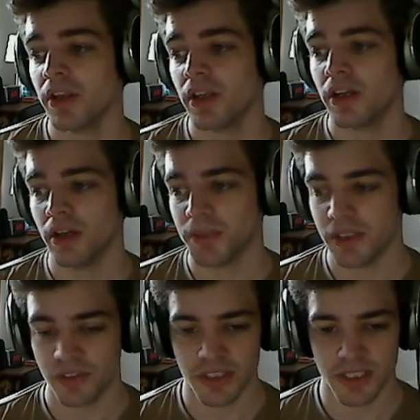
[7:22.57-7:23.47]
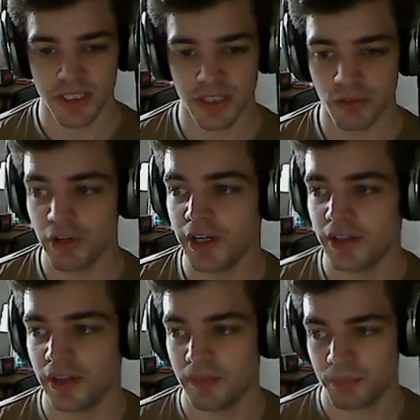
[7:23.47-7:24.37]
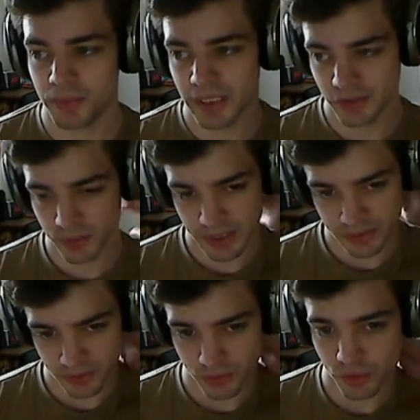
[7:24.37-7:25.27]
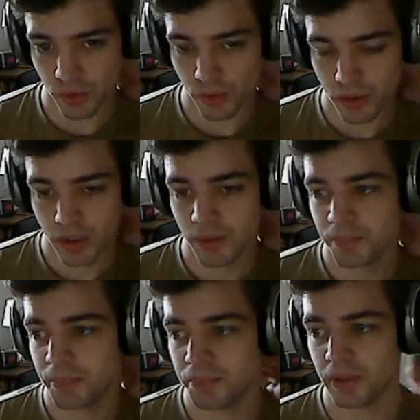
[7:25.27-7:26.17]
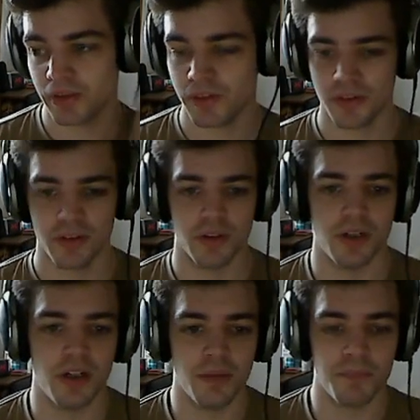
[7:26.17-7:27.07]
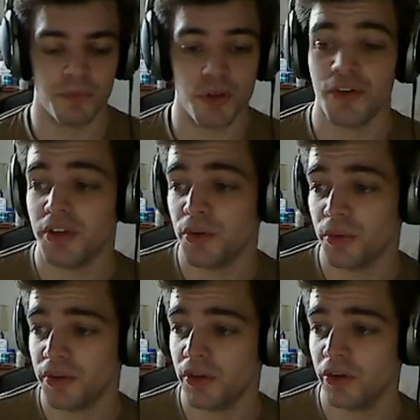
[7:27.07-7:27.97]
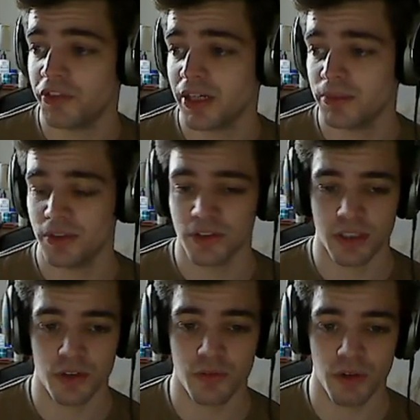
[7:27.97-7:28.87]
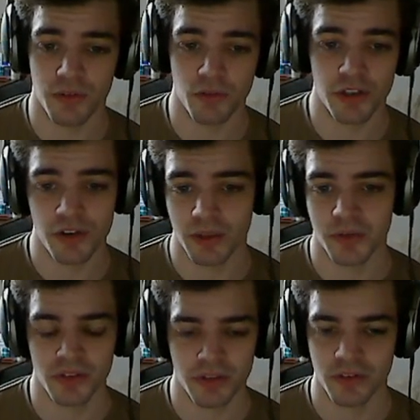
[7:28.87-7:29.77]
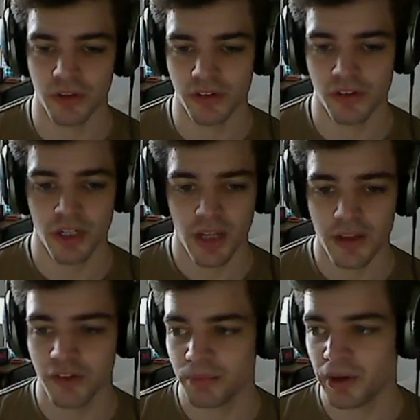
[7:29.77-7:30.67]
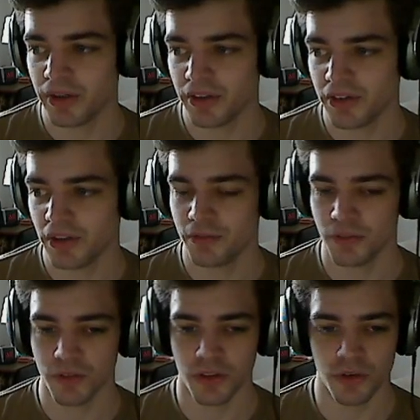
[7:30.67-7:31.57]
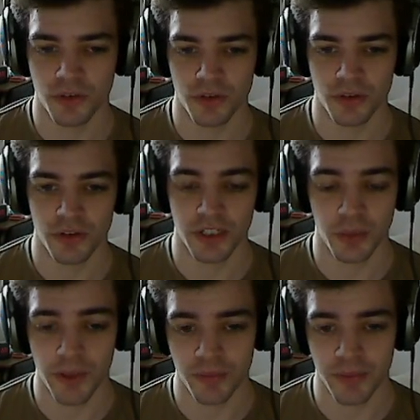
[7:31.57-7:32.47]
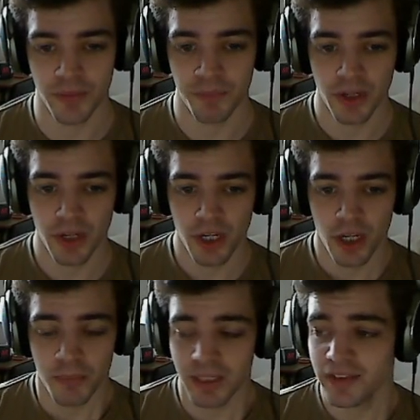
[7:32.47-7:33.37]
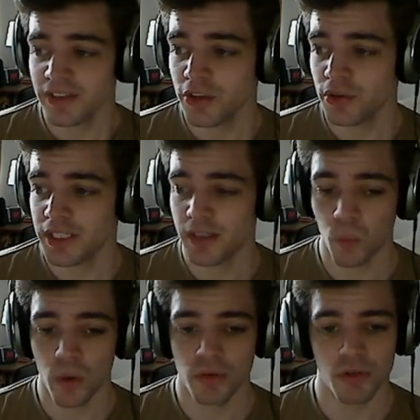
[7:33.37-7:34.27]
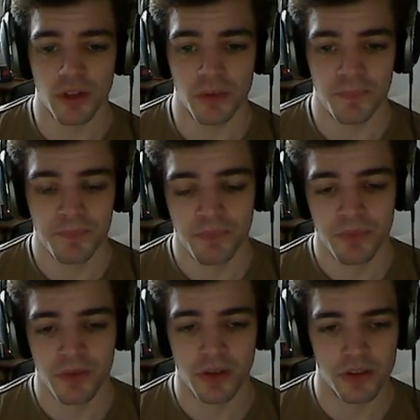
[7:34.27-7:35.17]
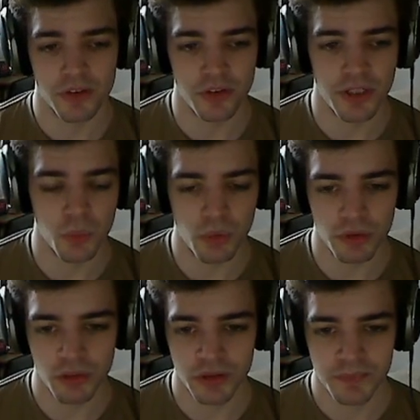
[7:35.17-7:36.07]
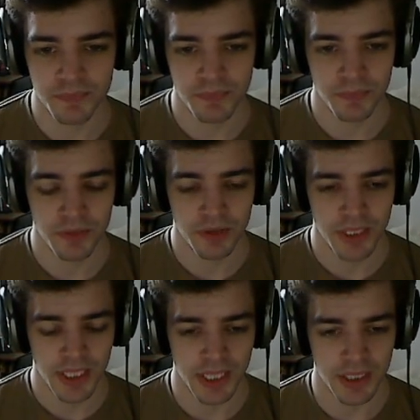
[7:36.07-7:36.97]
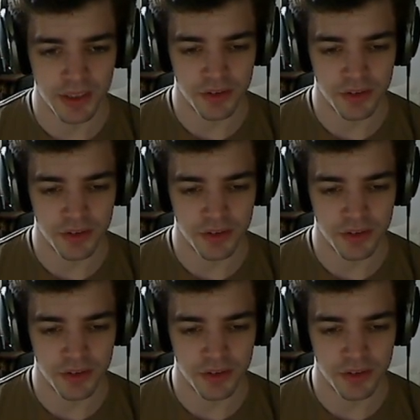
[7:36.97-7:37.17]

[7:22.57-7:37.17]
because he can get the red and perpetuate his control. But you did do a lot of damage, and you have a red time stuff, so there is merit, there's stuff for you to take away from that. But let's say you only hit one rail. So you hit one rail, and